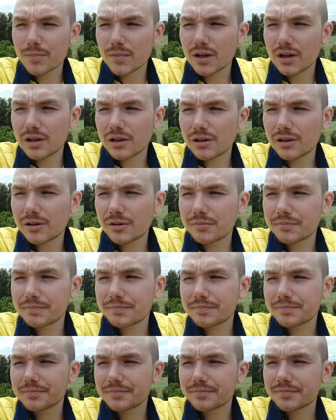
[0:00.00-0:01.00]

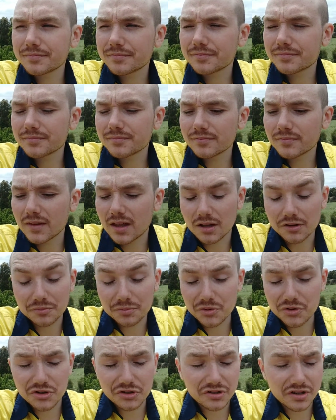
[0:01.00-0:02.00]
that as
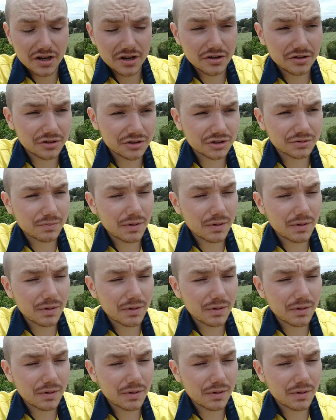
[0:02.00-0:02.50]
much as he does.